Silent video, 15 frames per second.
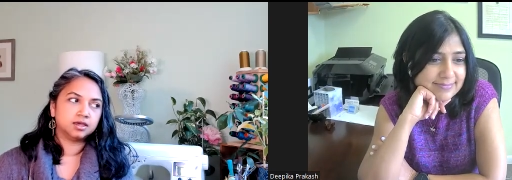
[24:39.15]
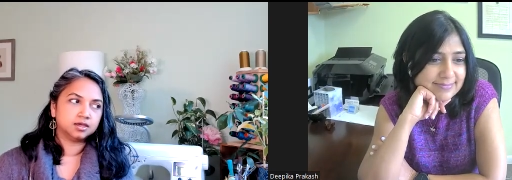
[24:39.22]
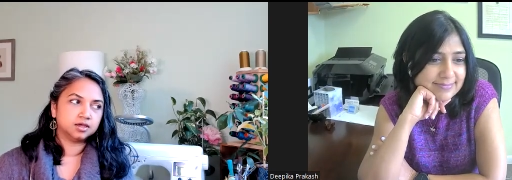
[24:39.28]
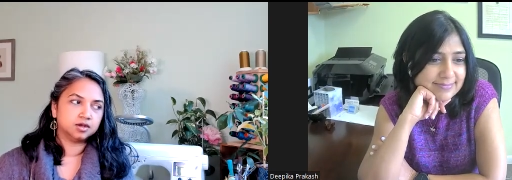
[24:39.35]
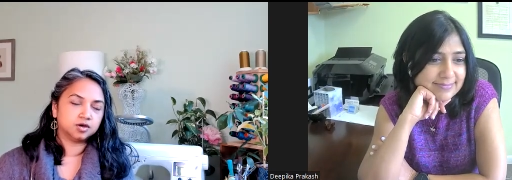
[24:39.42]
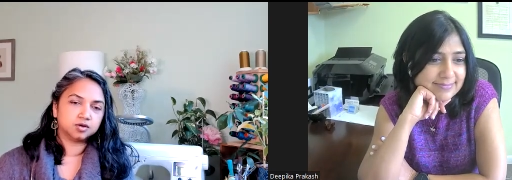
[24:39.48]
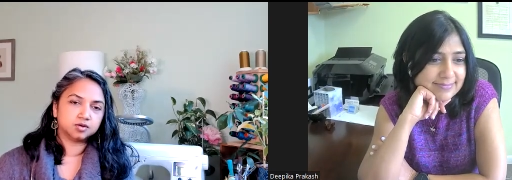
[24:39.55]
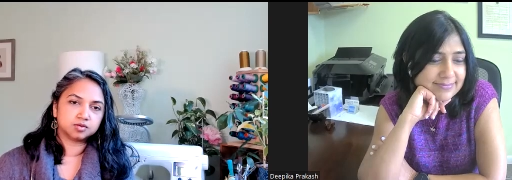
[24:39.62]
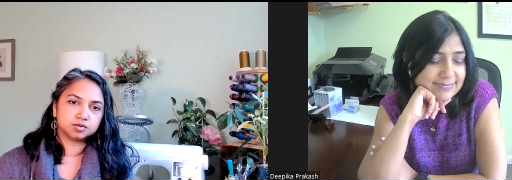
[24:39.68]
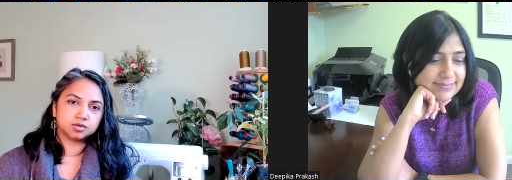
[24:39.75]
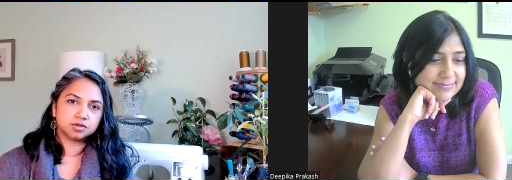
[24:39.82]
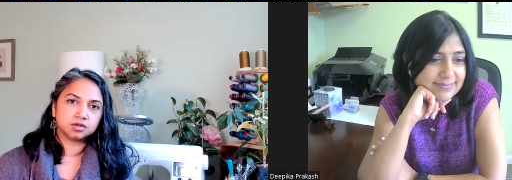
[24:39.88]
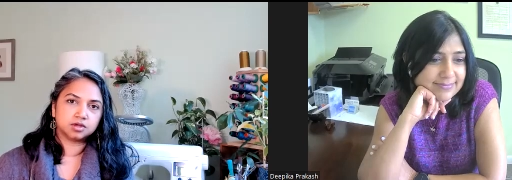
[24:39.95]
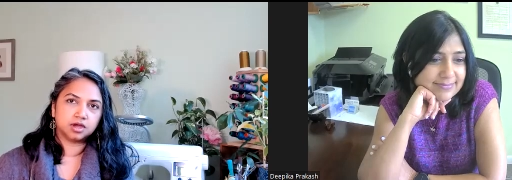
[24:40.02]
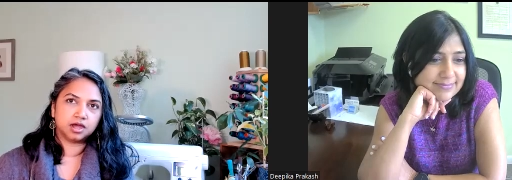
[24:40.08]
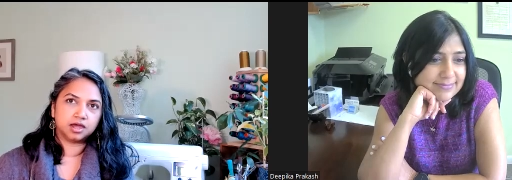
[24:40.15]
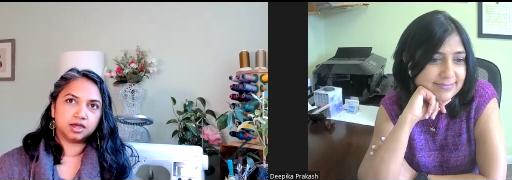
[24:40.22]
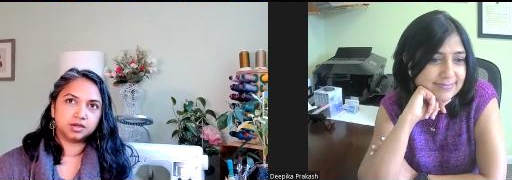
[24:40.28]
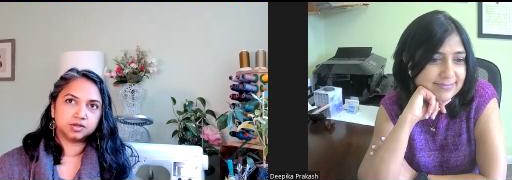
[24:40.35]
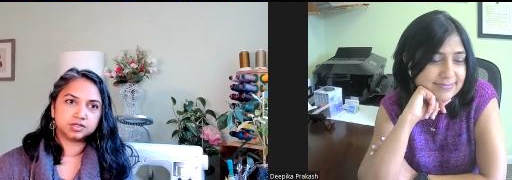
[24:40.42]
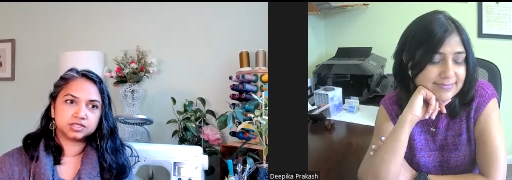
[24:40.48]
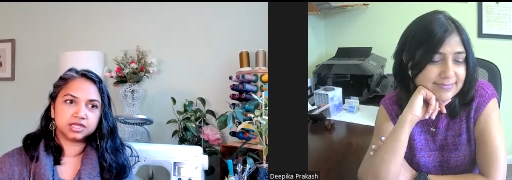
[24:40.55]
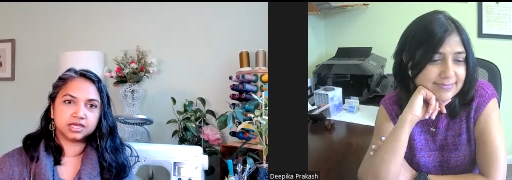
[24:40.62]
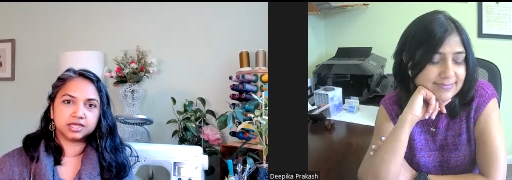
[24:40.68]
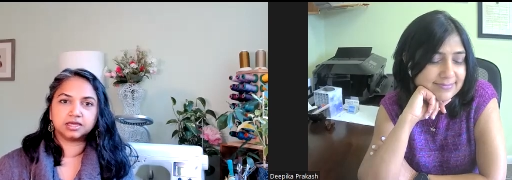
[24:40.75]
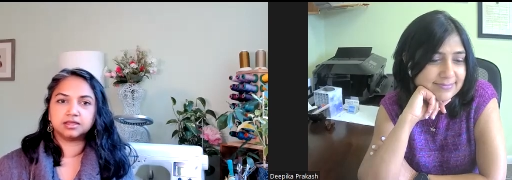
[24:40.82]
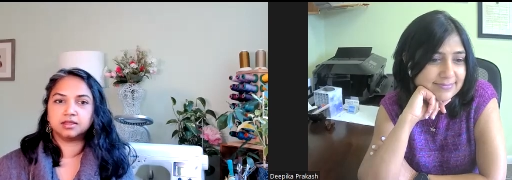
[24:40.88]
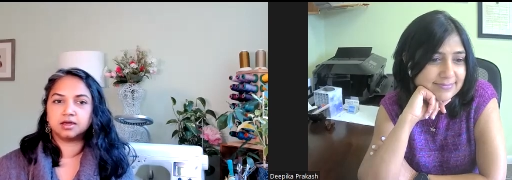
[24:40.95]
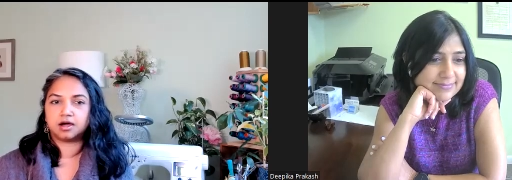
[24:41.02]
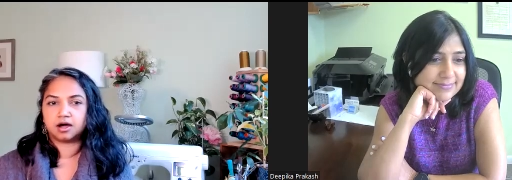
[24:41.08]
Speaker 1: you know, I was
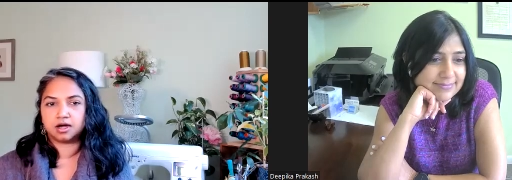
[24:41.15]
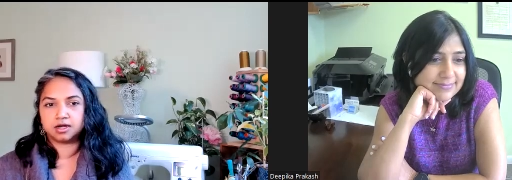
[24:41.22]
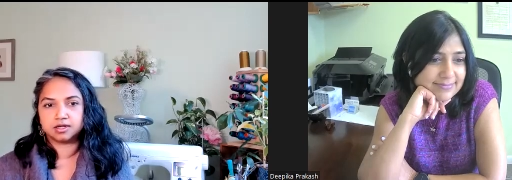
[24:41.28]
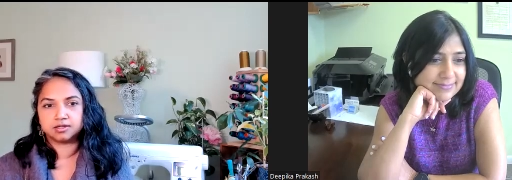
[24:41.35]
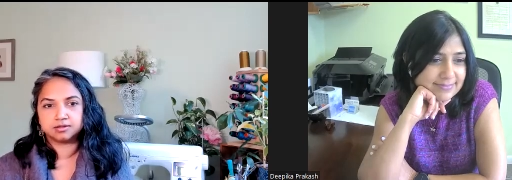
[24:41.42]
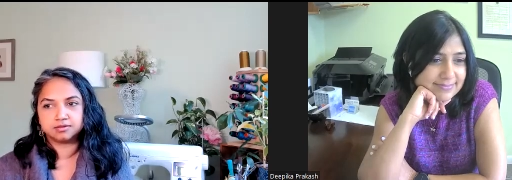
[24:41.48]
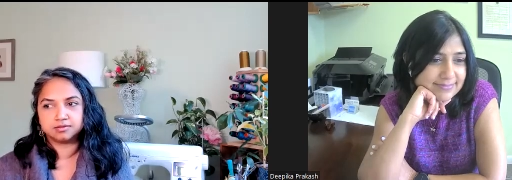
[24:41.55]
taking the odd.